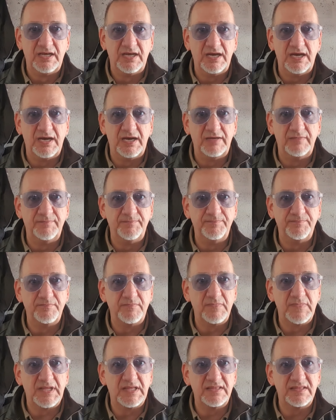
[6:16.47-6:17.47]

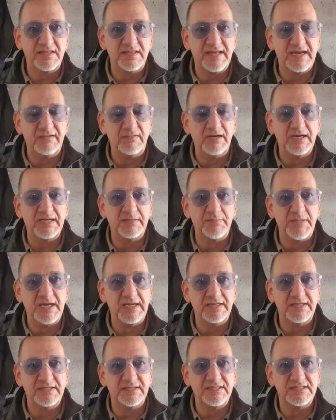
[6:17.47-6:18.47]
that they
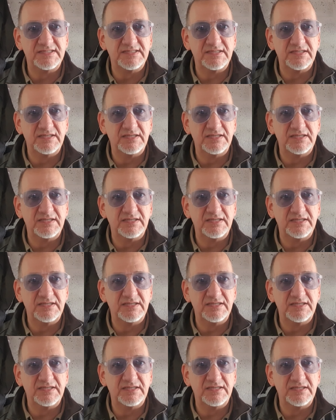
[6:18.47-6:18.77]
recommend,